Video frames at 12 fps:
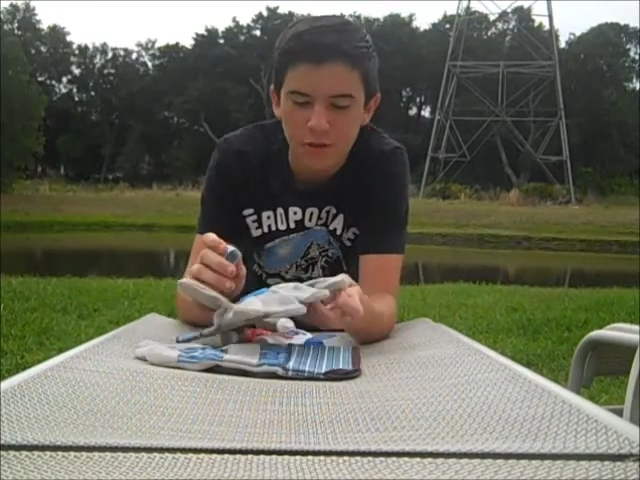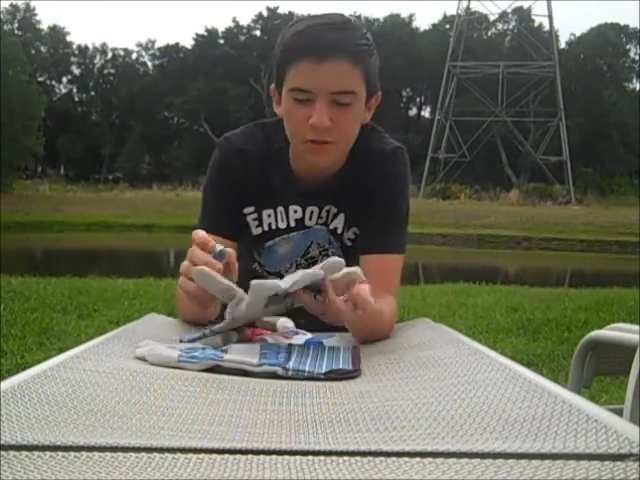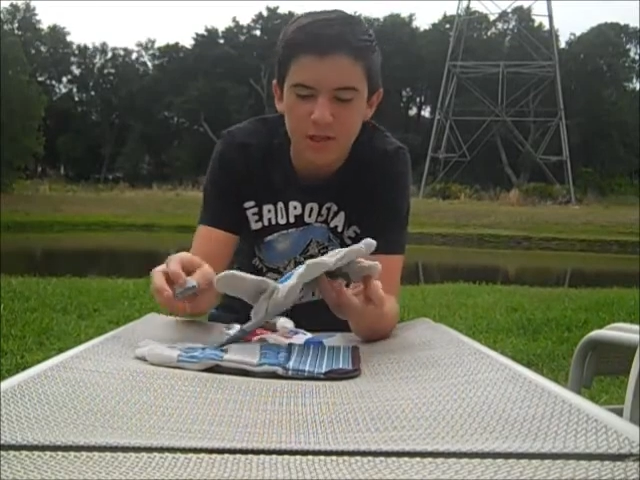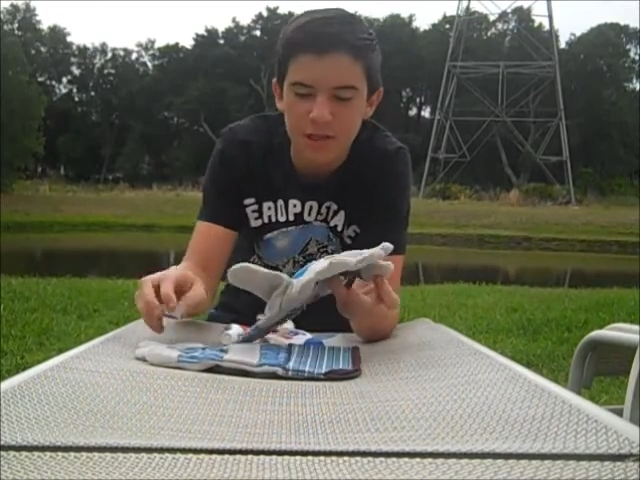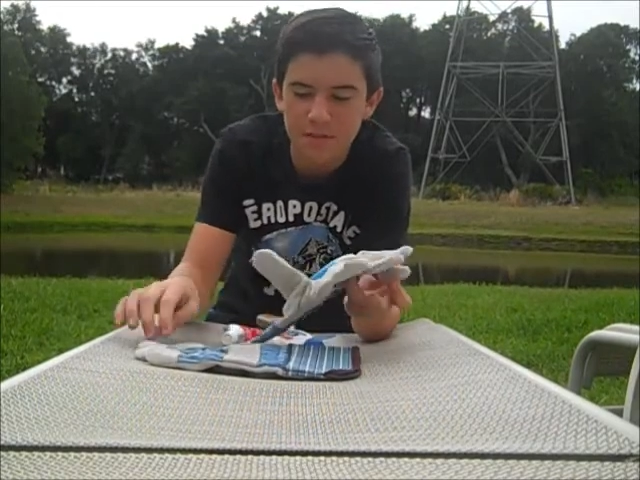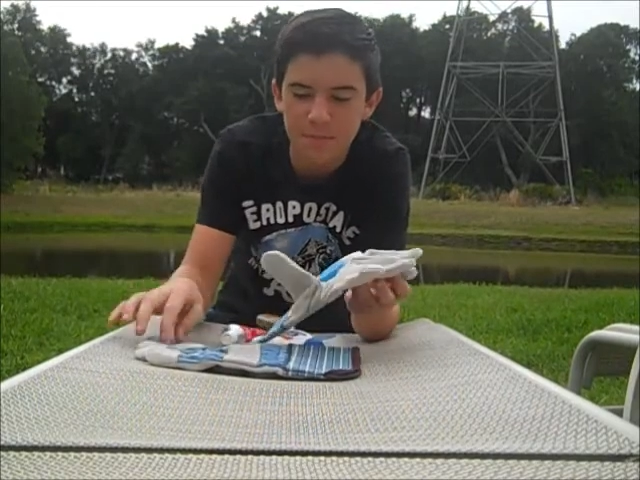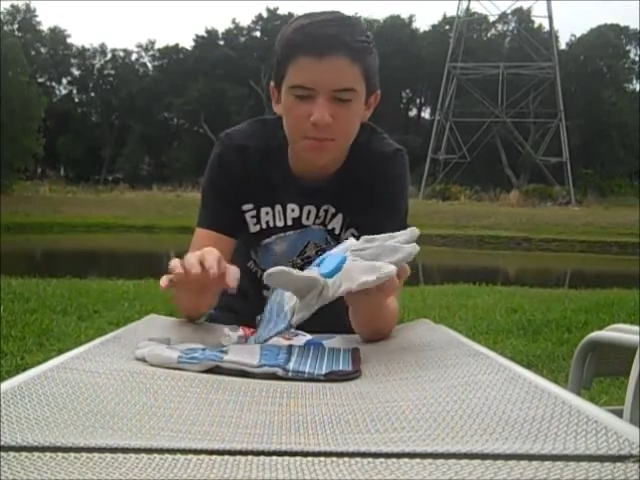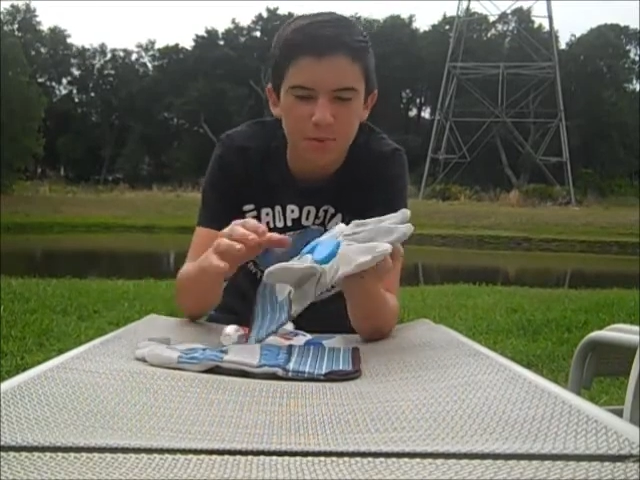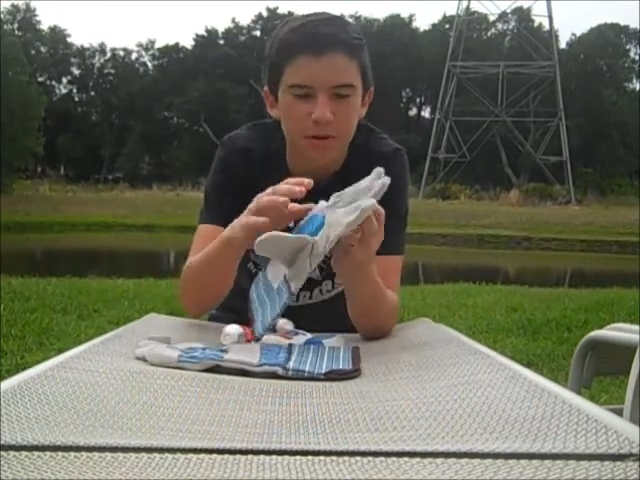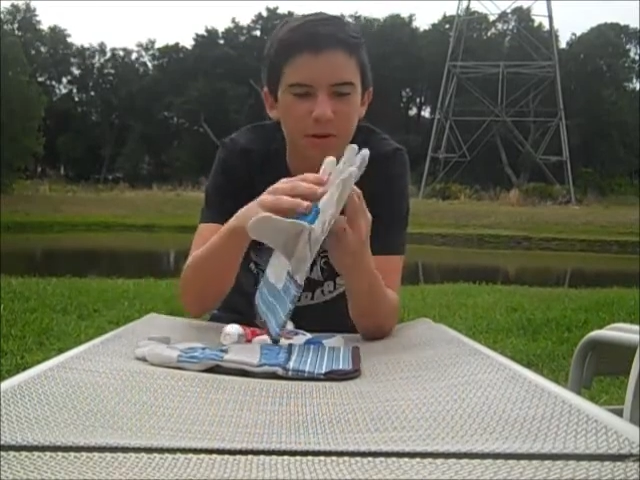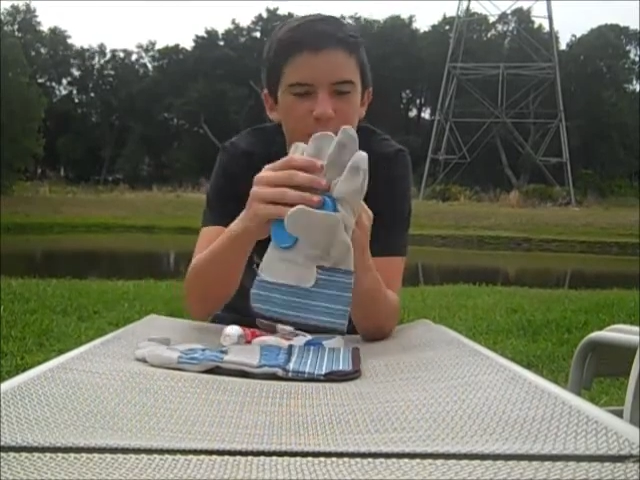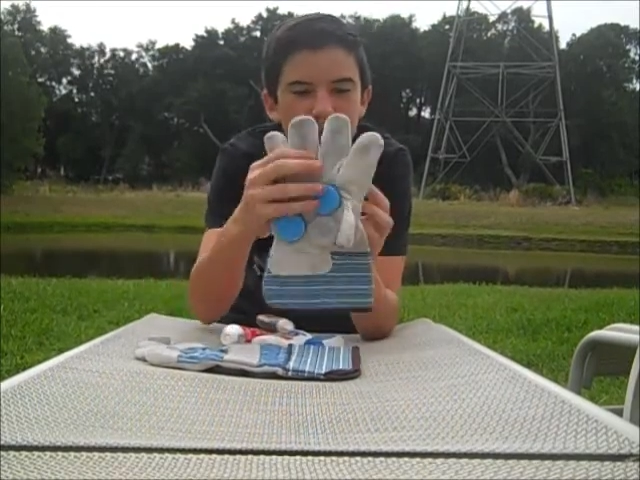You can even
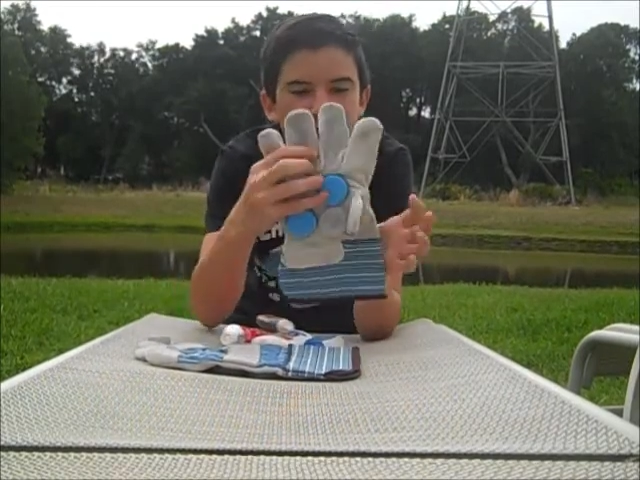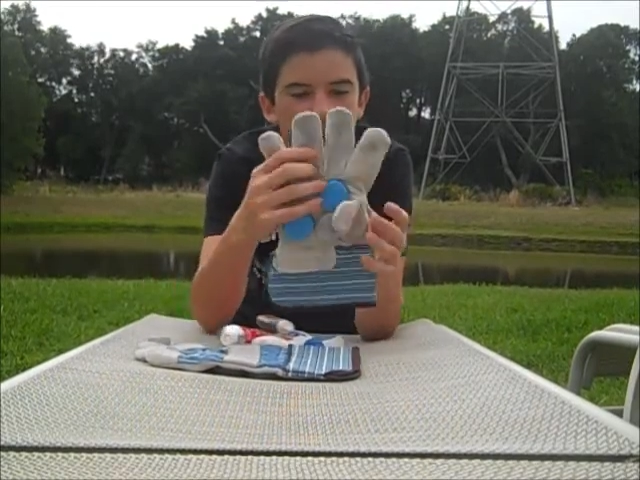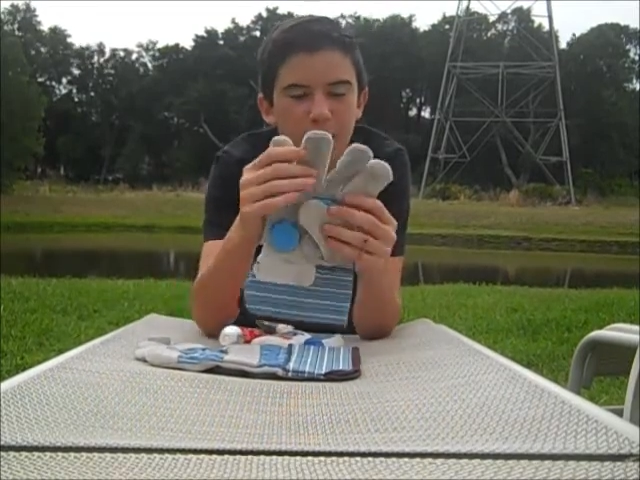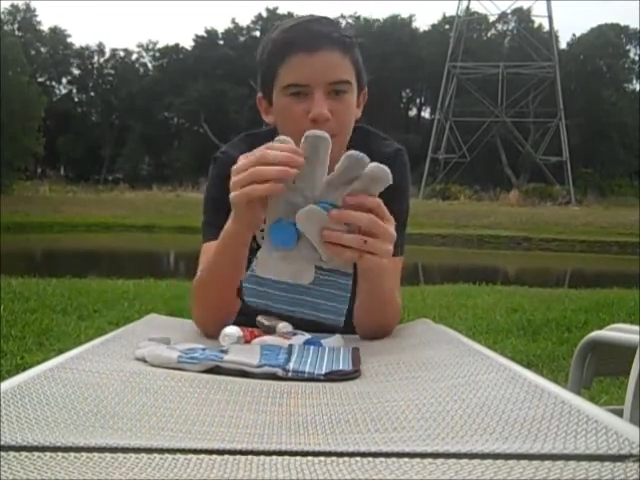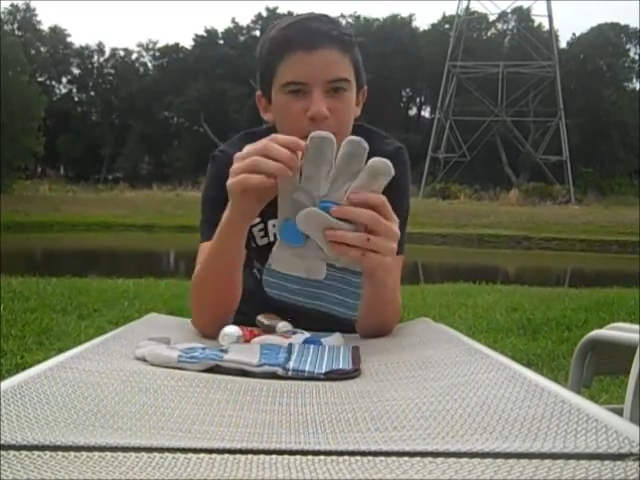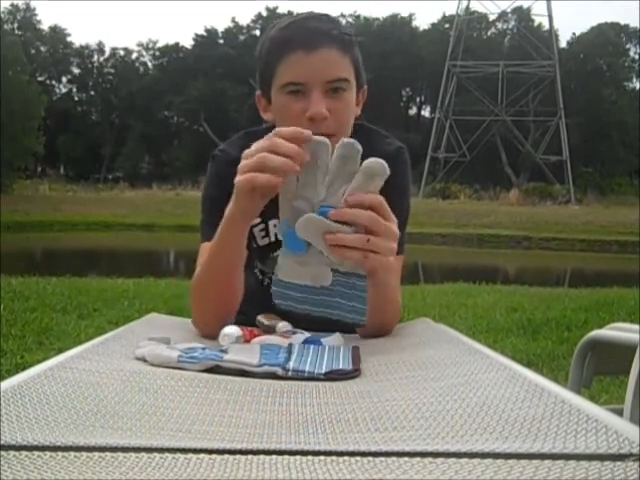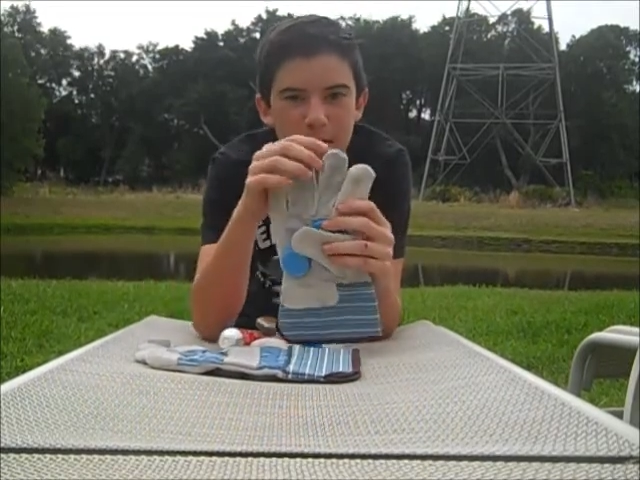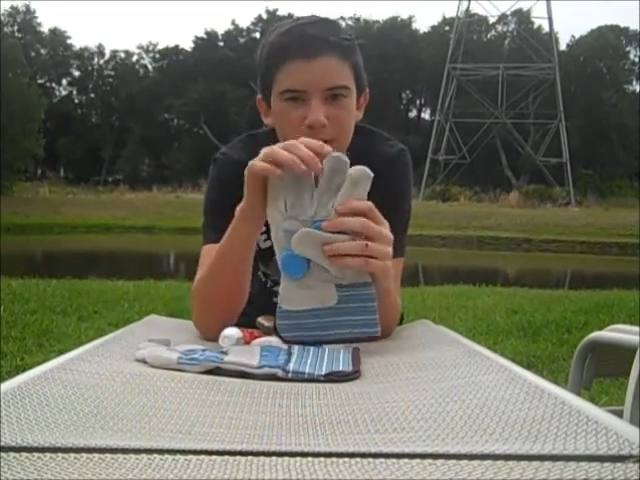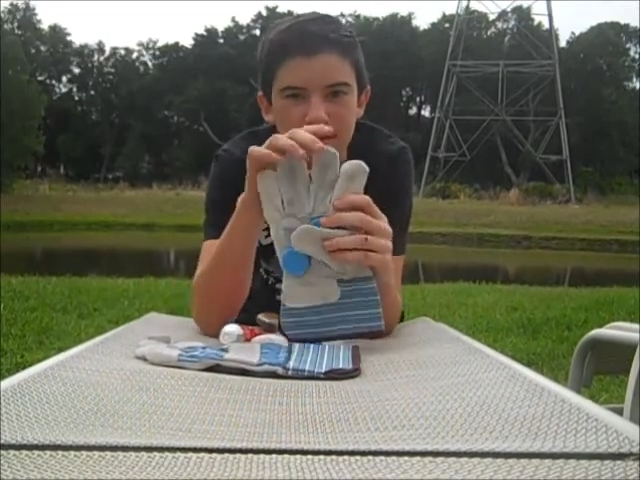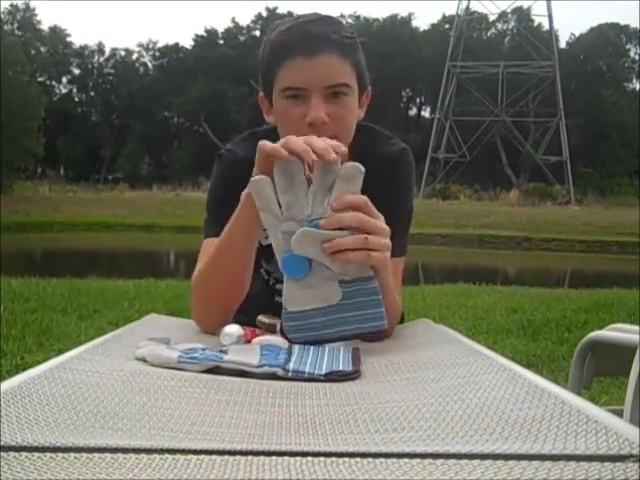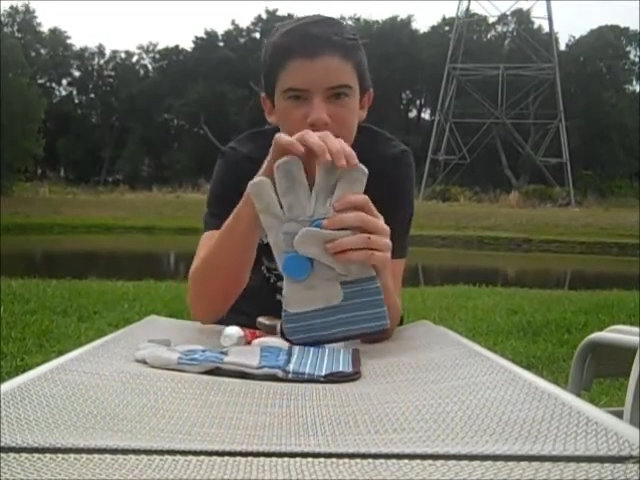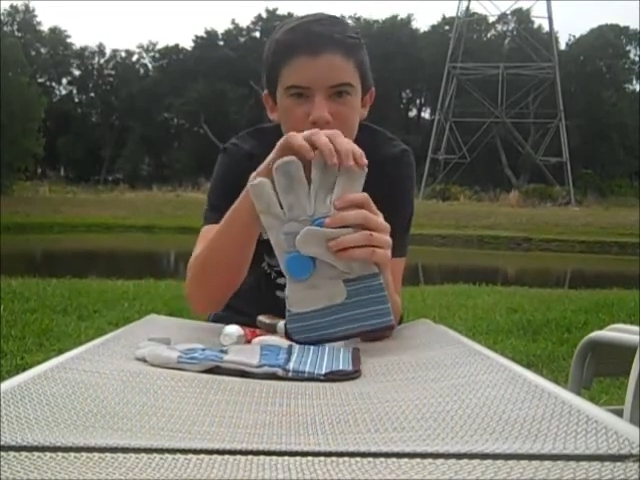put on the finger
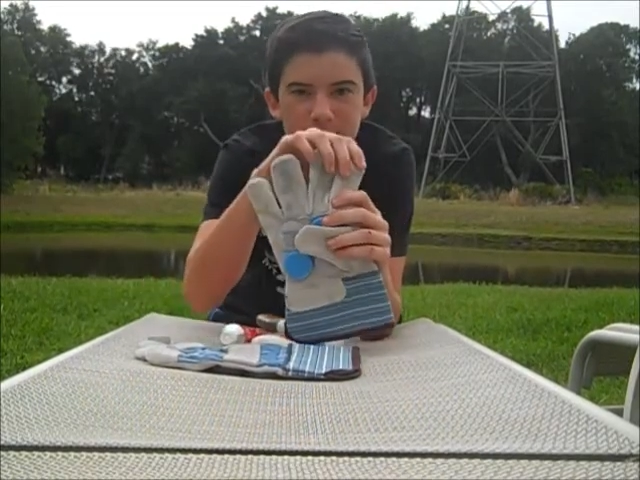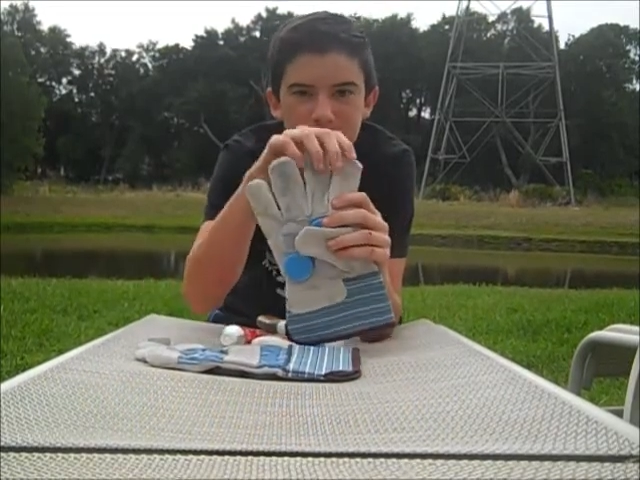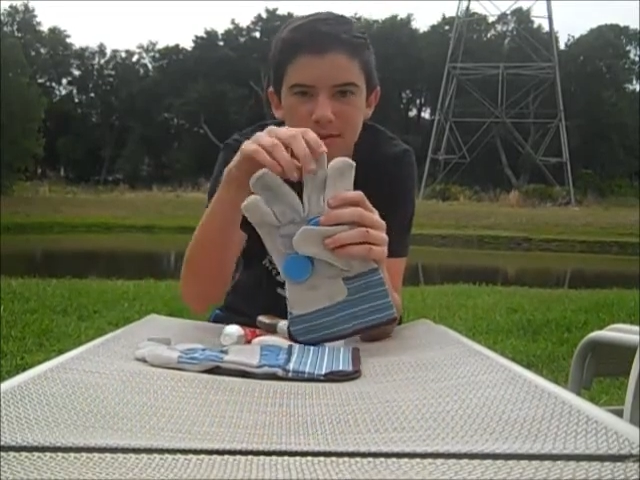pads,